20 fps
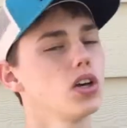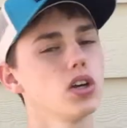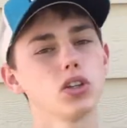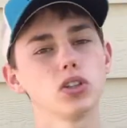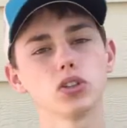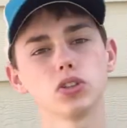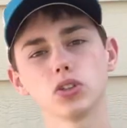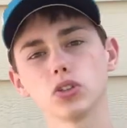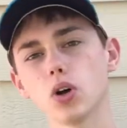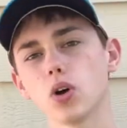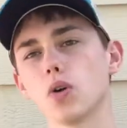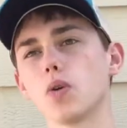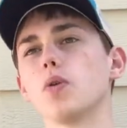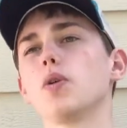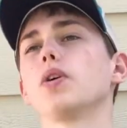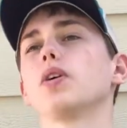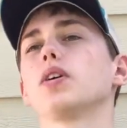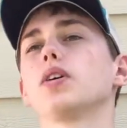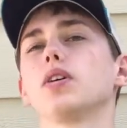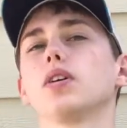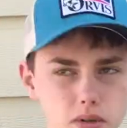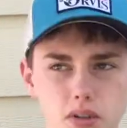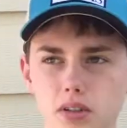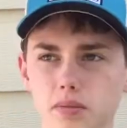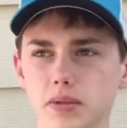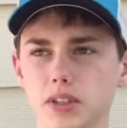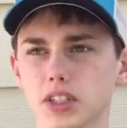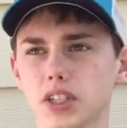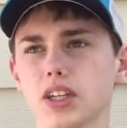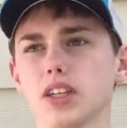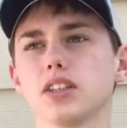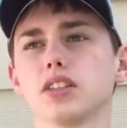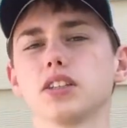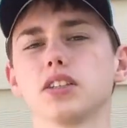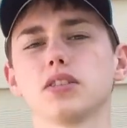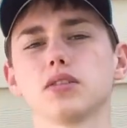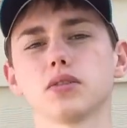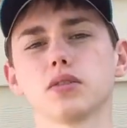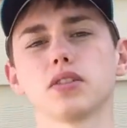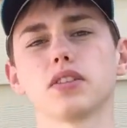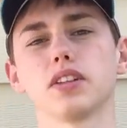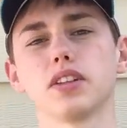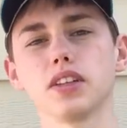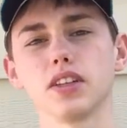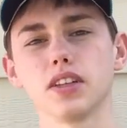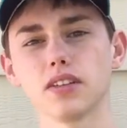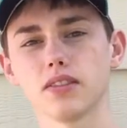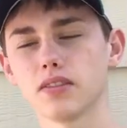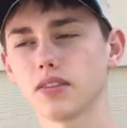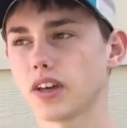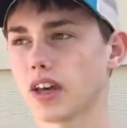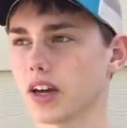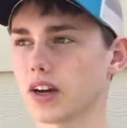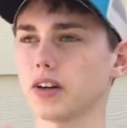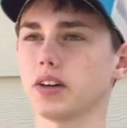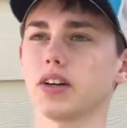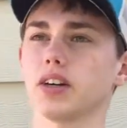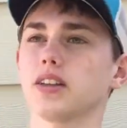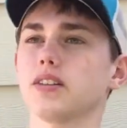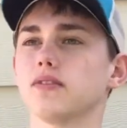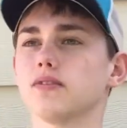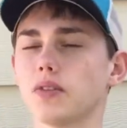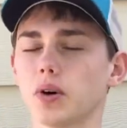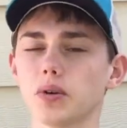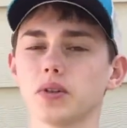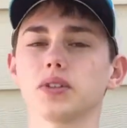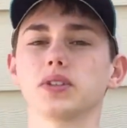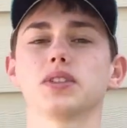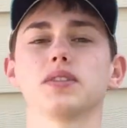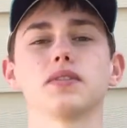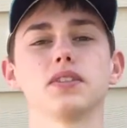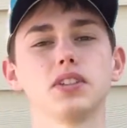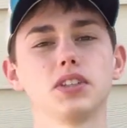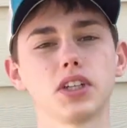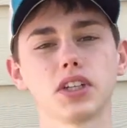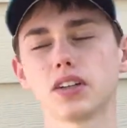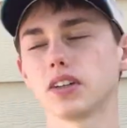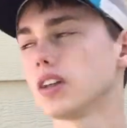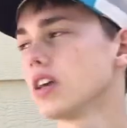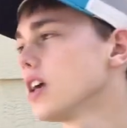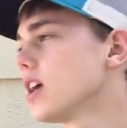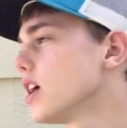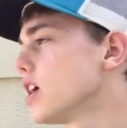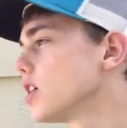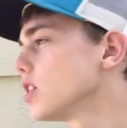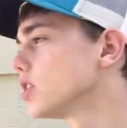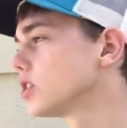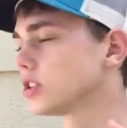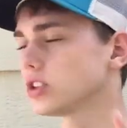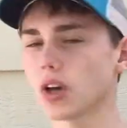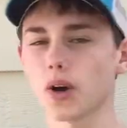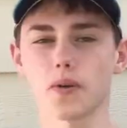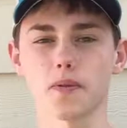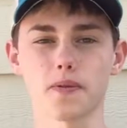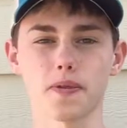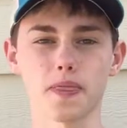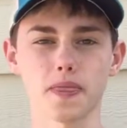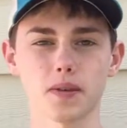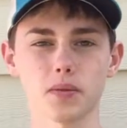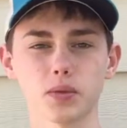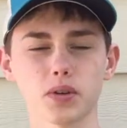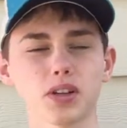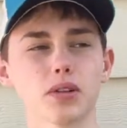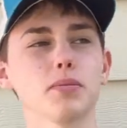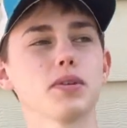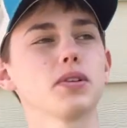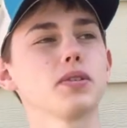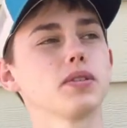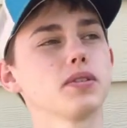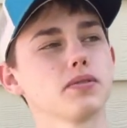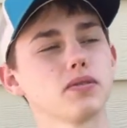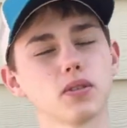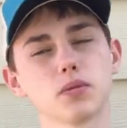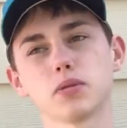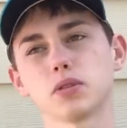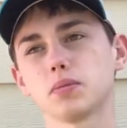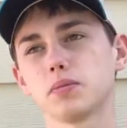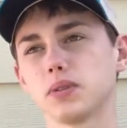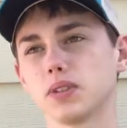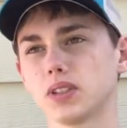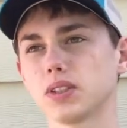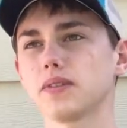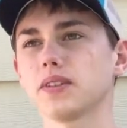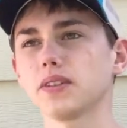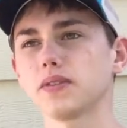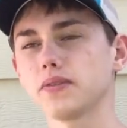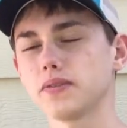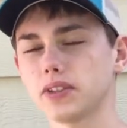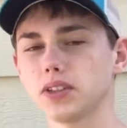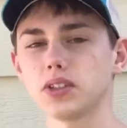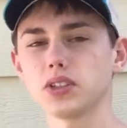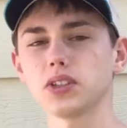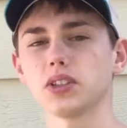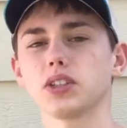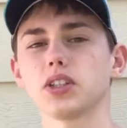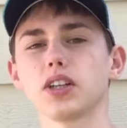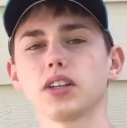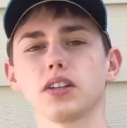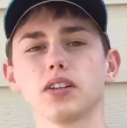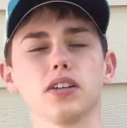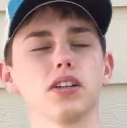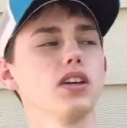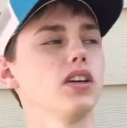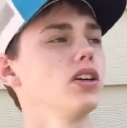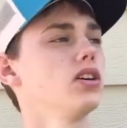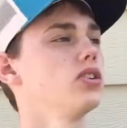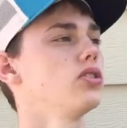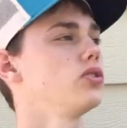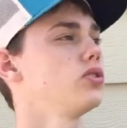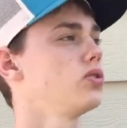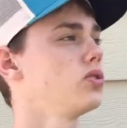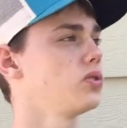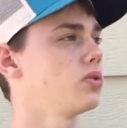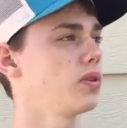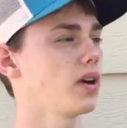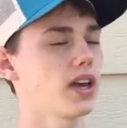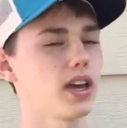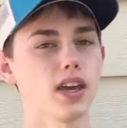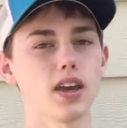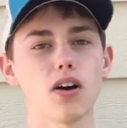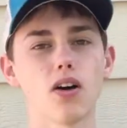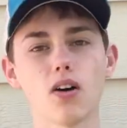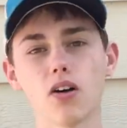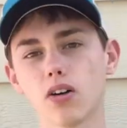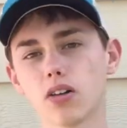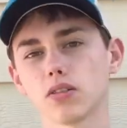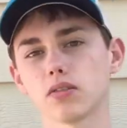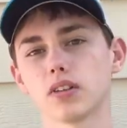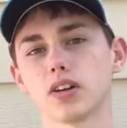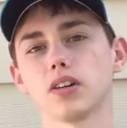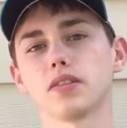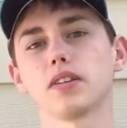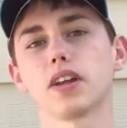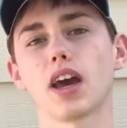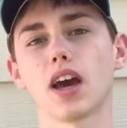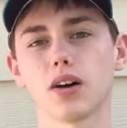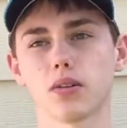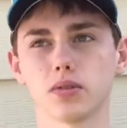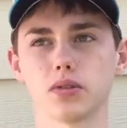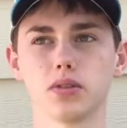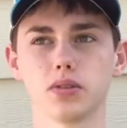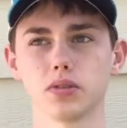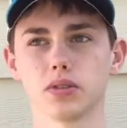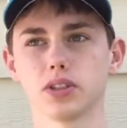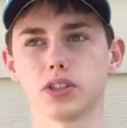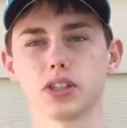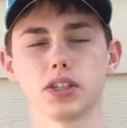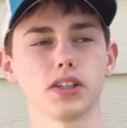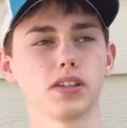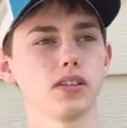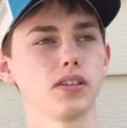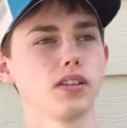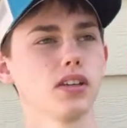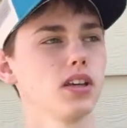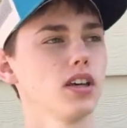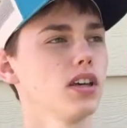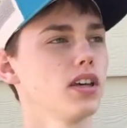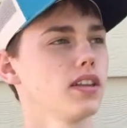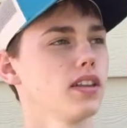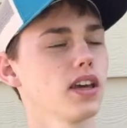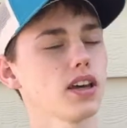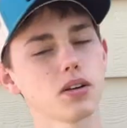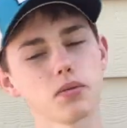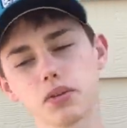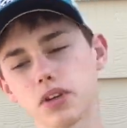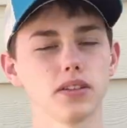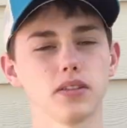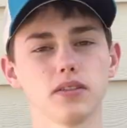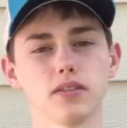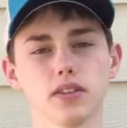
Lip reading: So we're gonna be changing sort of the area and the focus of the channel. So we're gonna be going from a specific fishing channel to a all-around outdoor channel. That way I can do